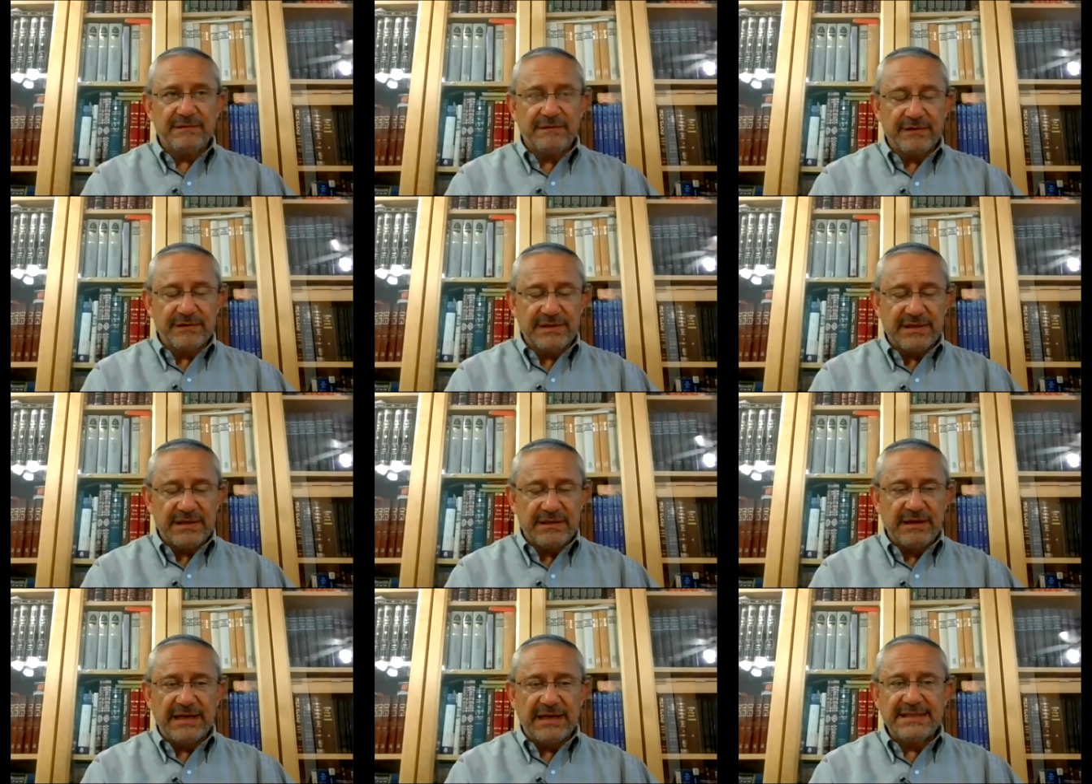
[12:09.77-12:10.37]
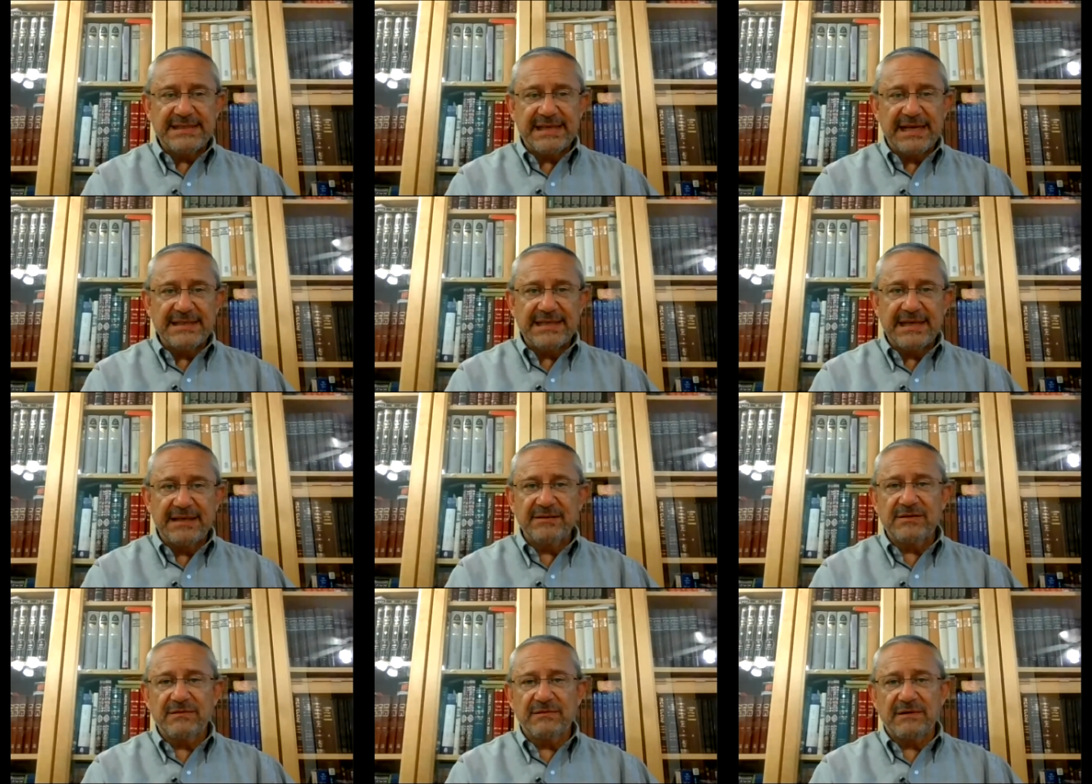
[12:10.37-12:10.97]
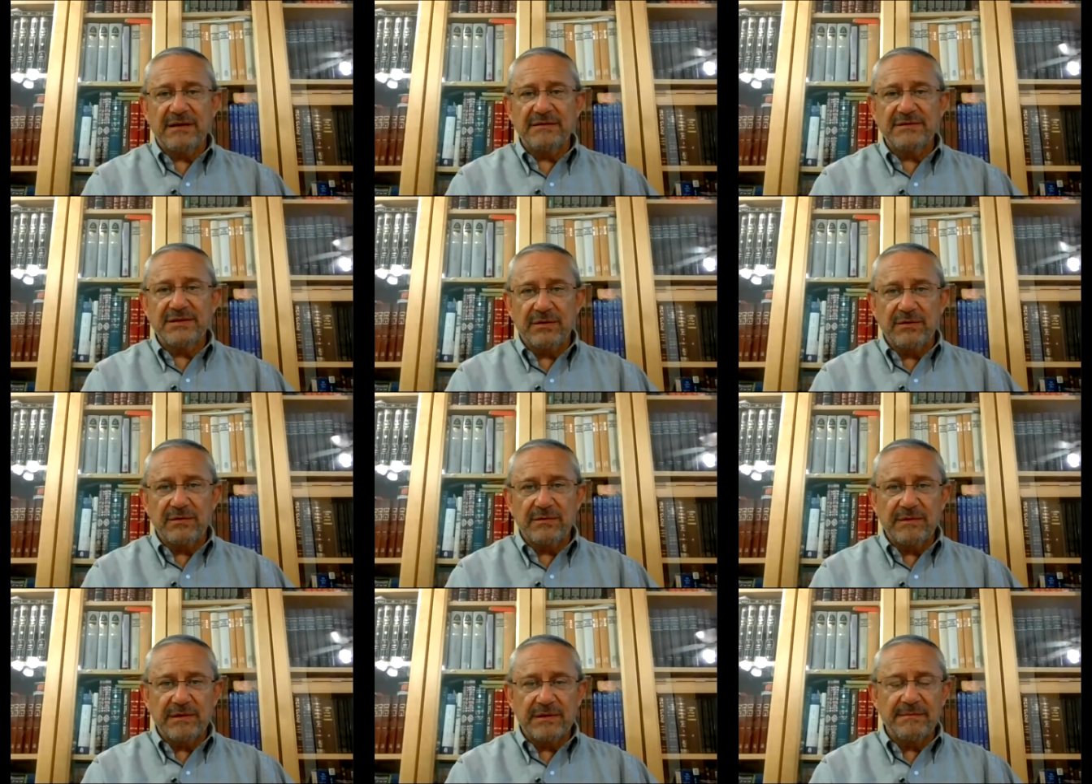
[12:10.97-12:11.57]
for the United States and
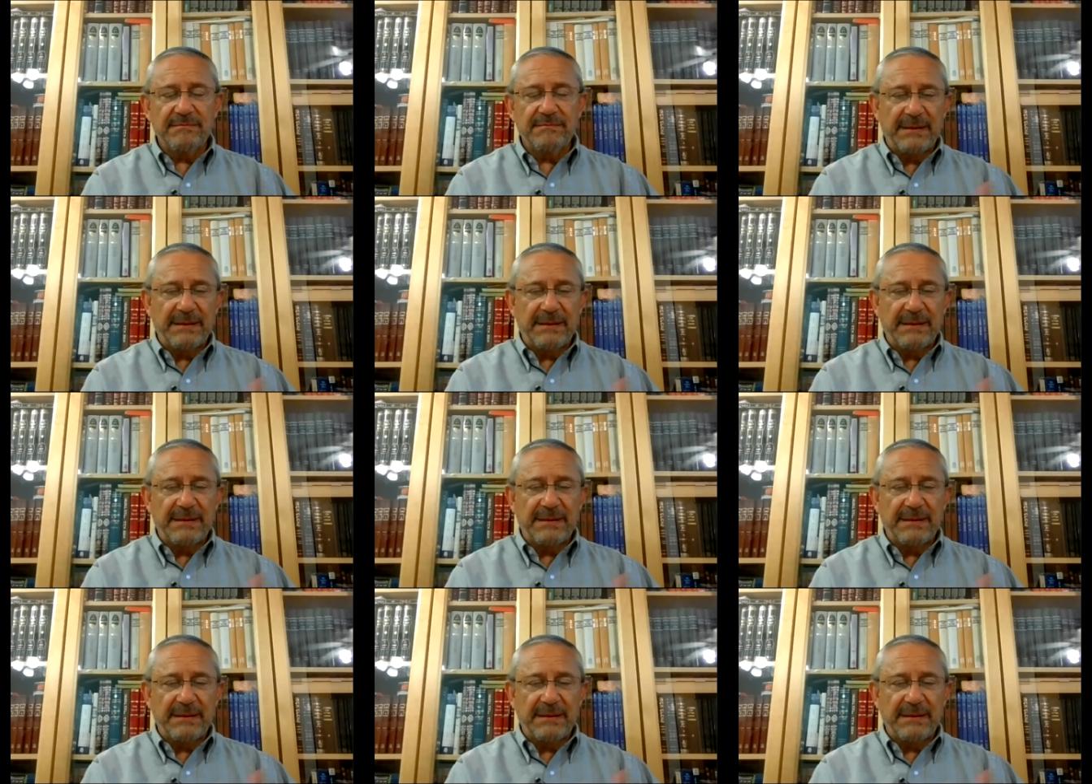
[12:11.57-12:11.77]
Toronto, where